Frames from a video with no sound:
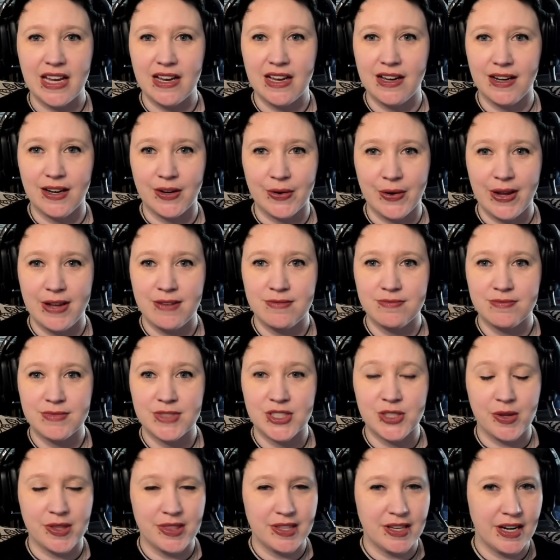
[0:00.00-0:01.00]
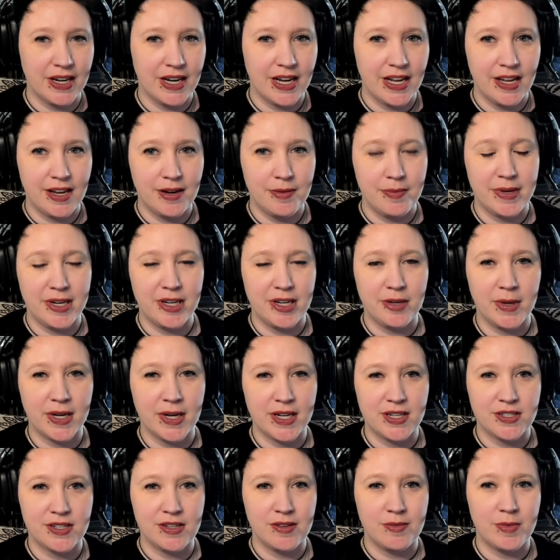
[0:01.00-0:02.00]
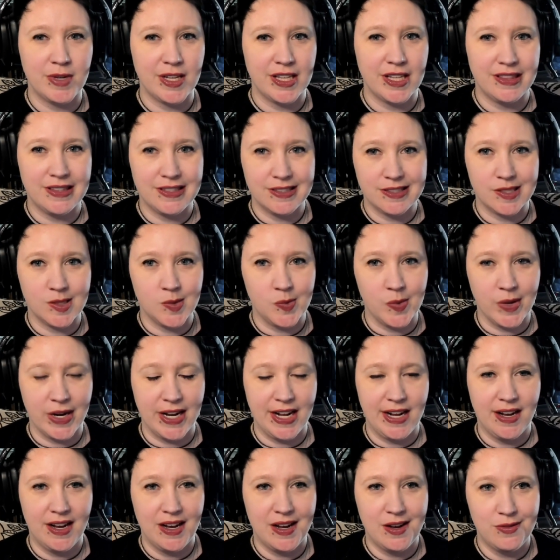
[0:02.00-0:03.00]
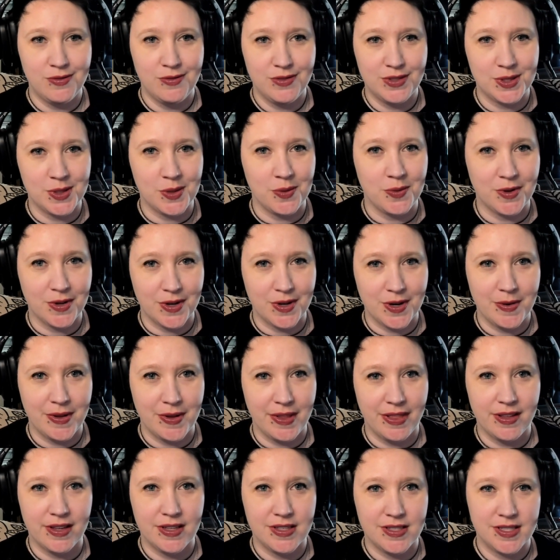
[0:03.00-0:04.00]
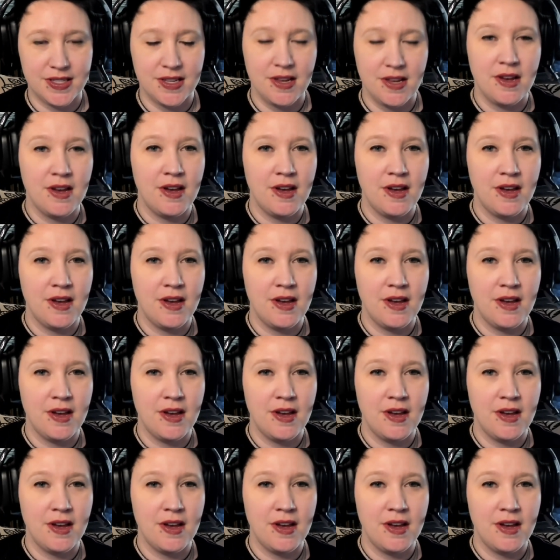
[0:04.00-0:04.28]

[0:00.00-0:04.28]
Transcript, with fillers: Okay, so I thought I had a better picture, but this is what I have, so we'll go with this.